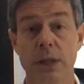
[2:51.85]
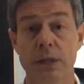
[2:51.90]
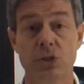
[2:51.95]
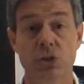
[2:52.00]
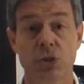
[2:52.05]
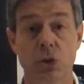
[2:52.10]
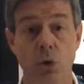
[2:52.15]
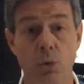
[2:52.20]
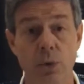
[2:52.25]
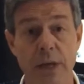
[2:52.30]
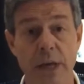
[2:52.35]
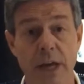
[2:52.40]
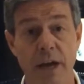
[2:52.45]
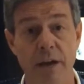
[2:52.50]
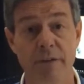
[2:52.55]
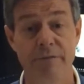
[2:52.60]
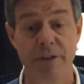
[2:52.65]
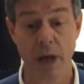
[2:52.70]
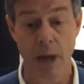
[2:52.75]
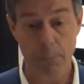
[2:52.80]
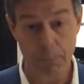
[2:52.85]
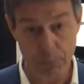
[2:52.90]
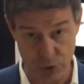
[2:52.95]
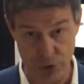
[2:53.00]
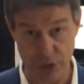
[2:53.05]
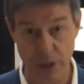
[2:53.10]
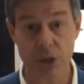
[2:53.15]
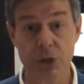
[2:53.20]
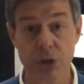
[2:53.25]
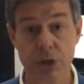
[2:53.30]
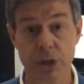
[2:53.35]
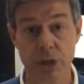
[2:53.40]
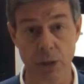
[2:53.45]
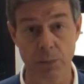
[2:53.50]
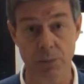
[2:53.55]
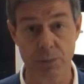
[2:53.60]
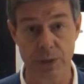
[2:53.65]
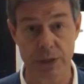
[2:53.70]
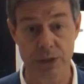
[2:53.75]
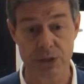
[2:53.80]
and so we have production
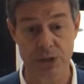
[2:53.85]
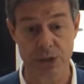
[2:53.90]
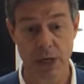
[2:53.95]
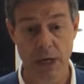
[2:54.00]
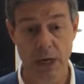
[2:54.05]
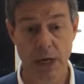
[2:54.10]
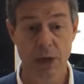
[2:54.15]
companies